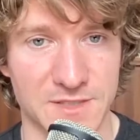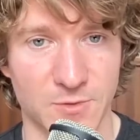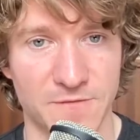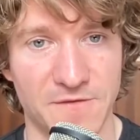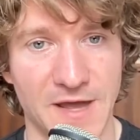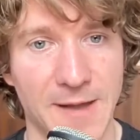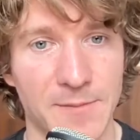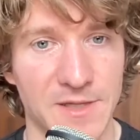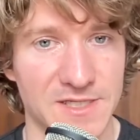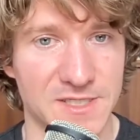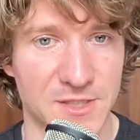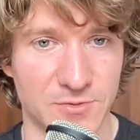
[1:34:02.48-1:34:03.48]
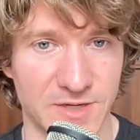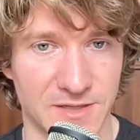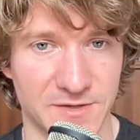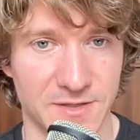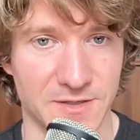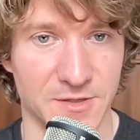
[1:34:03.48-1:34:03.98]
what families are doing.
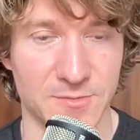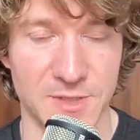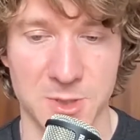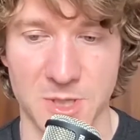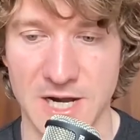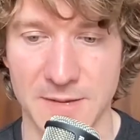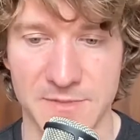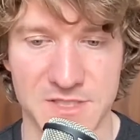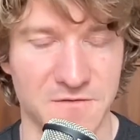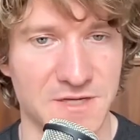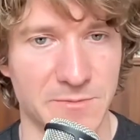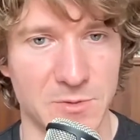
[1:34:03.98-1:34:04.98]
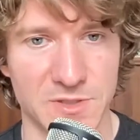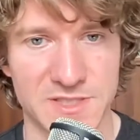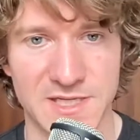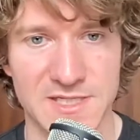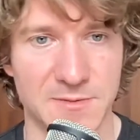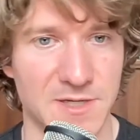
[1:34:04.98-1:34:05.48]
There could be dramas of someone wants
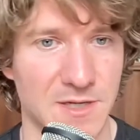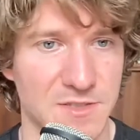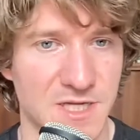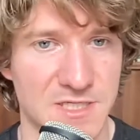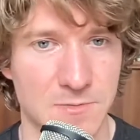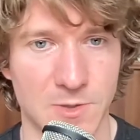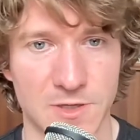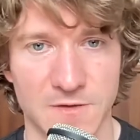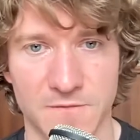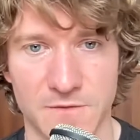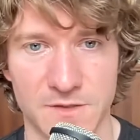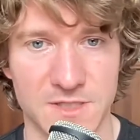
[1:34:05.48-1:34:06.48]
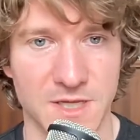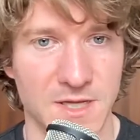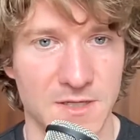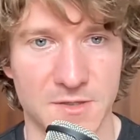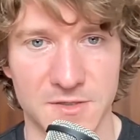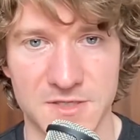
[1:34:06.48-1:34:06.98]
this, someone else doesn't want it, because
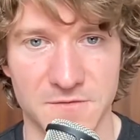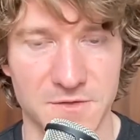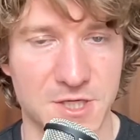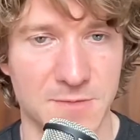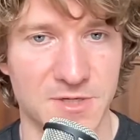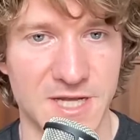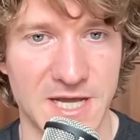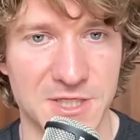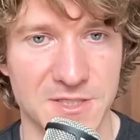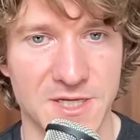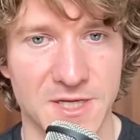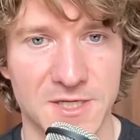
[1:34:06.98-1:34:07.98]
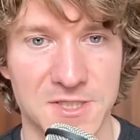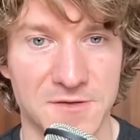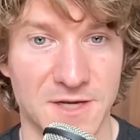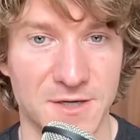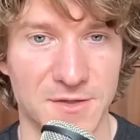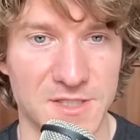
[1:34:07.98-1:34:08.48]
you've got different interpretations. You
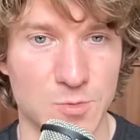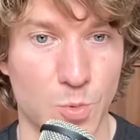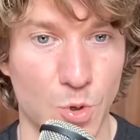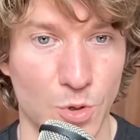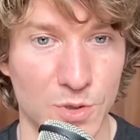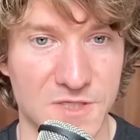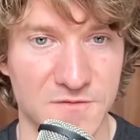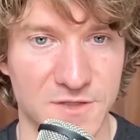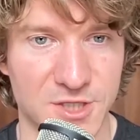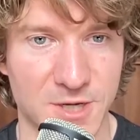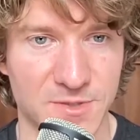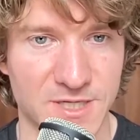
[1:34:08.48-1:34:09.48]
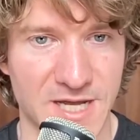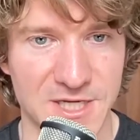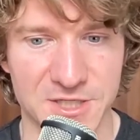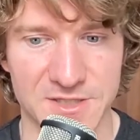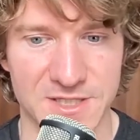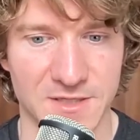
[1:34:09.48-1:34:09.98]
kind of got these wars of
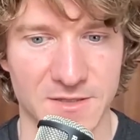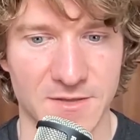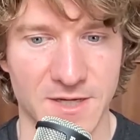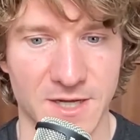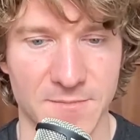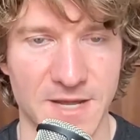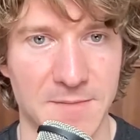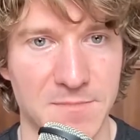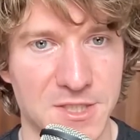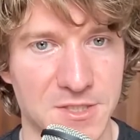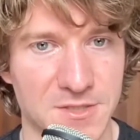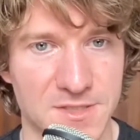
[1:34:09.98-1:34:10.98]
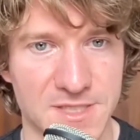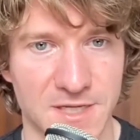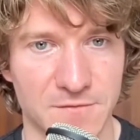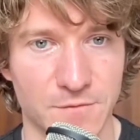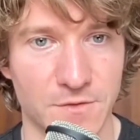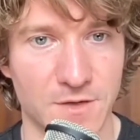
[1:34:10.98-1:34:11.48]
interpretations and ambitions and
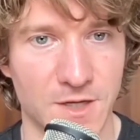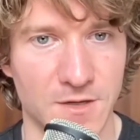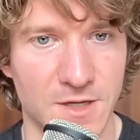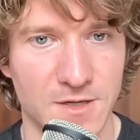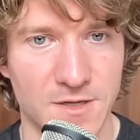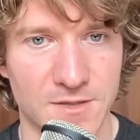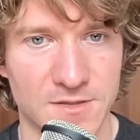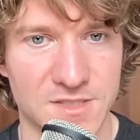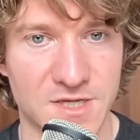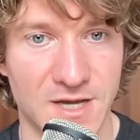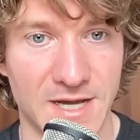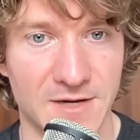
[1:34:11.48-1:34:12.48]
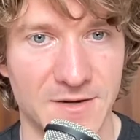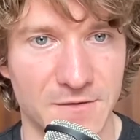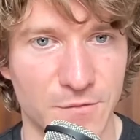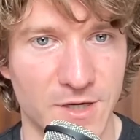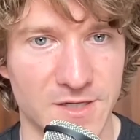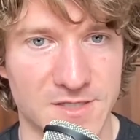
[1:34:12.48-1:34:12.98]
desire and
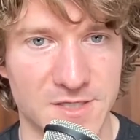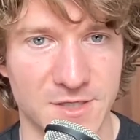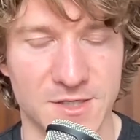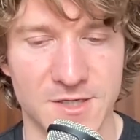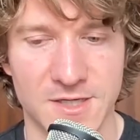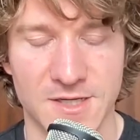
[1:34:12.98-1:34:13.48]
avoidance, you know.